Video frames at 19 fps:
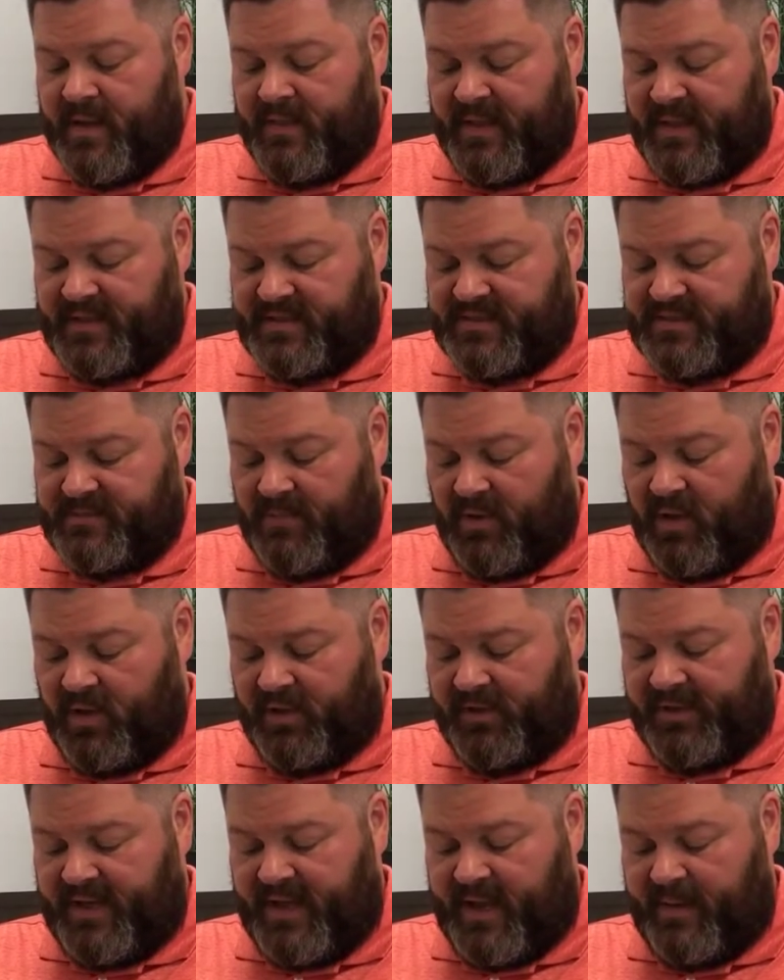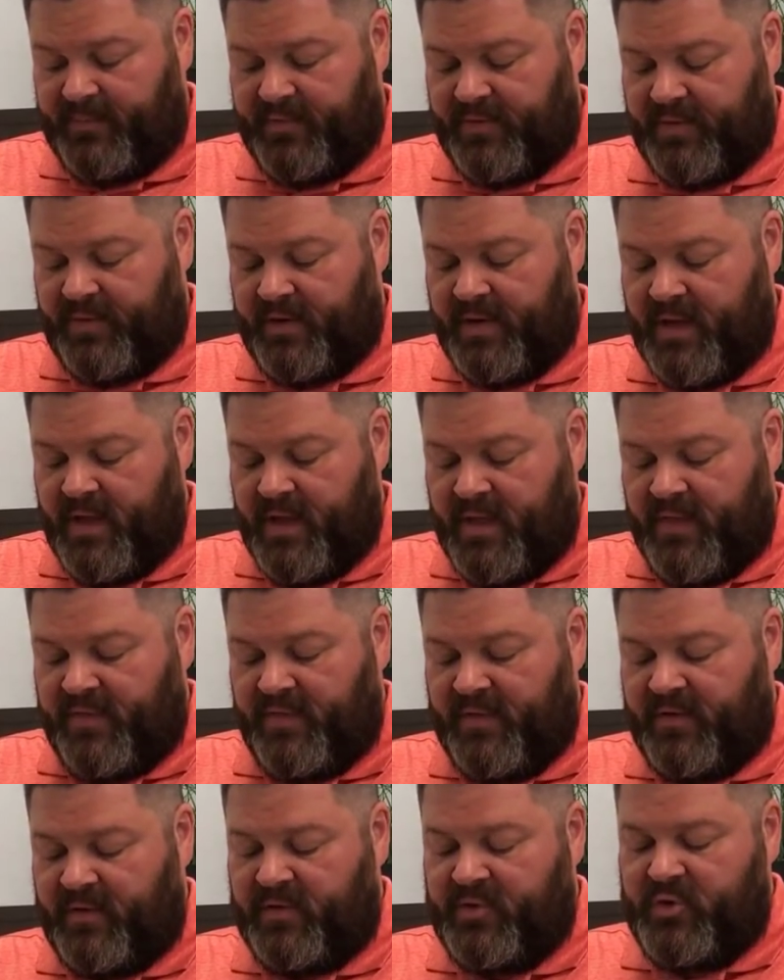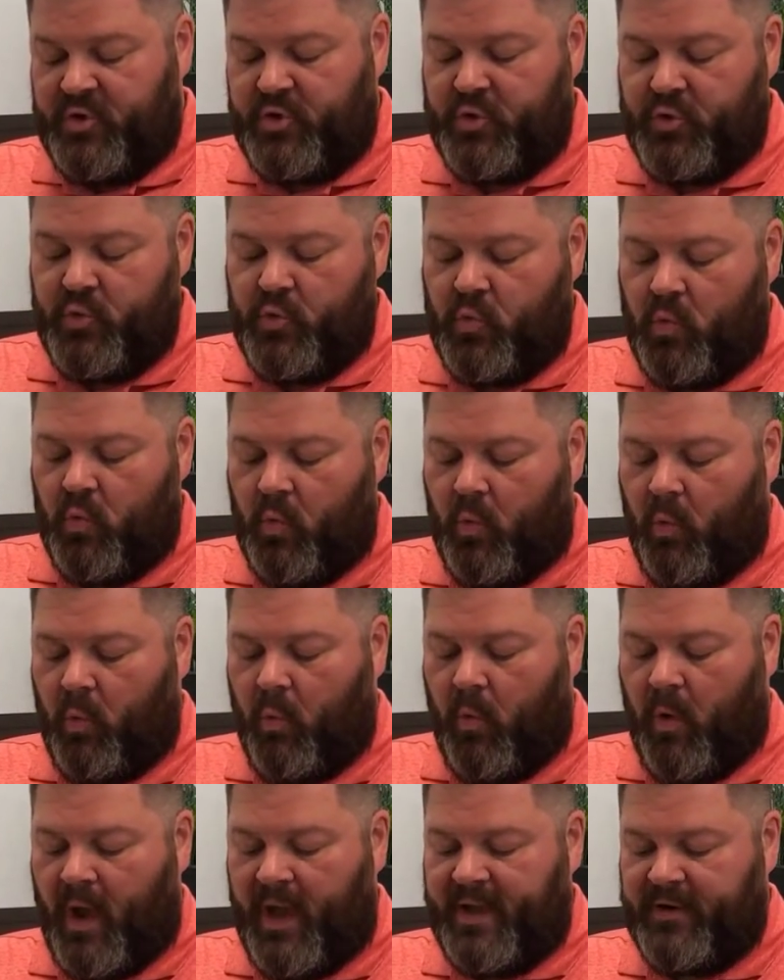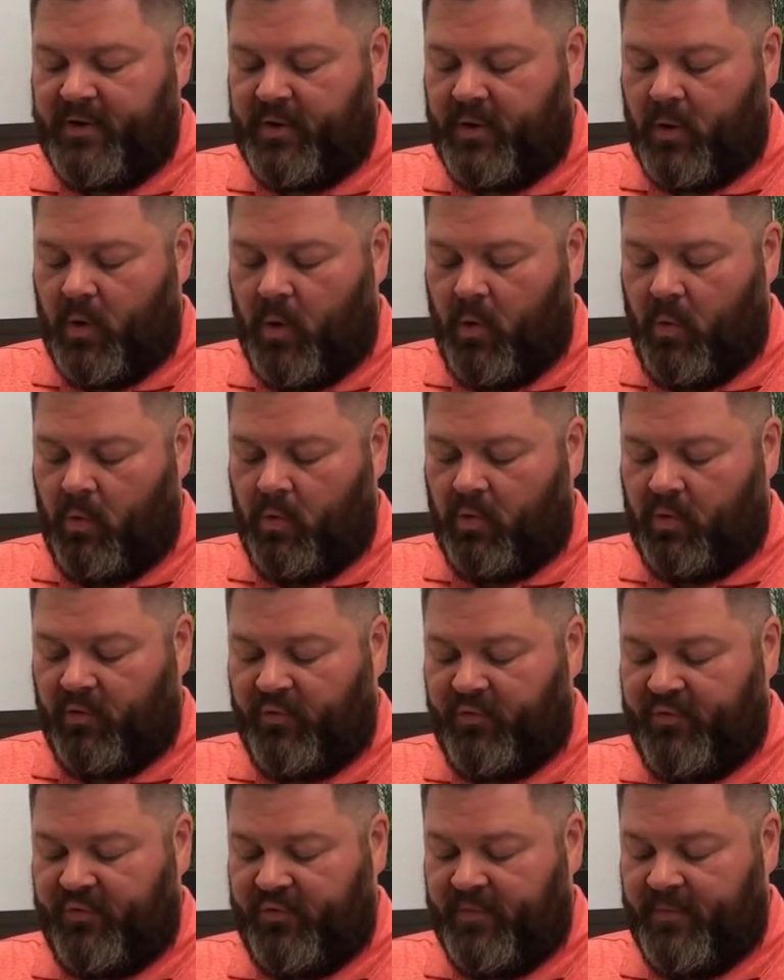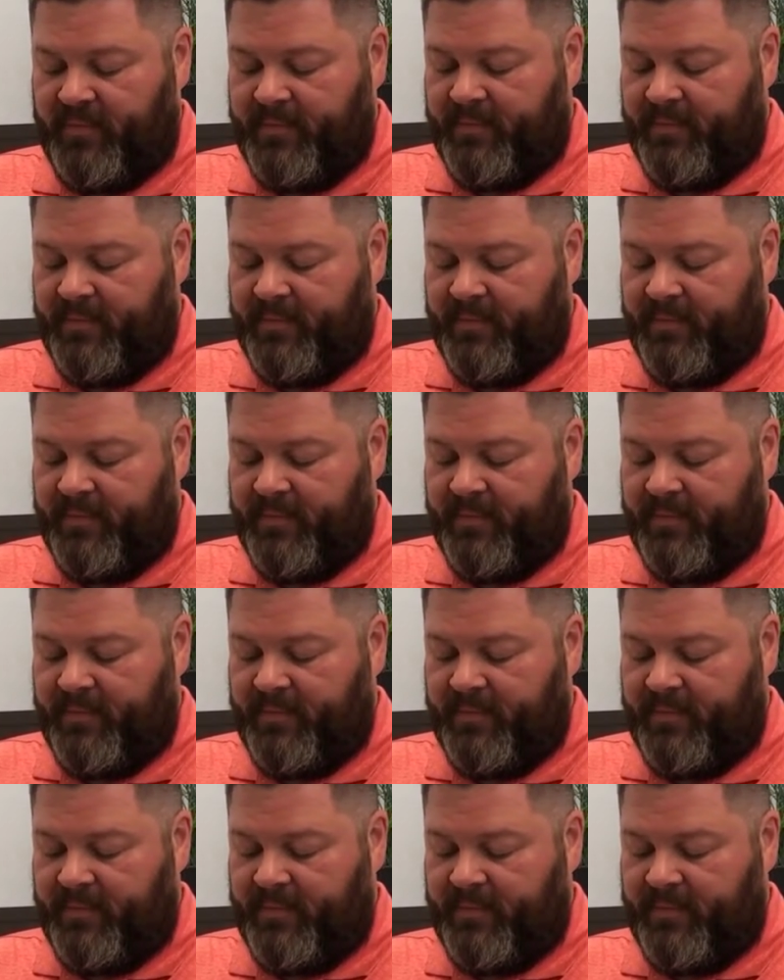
That small adapter, the two wider holes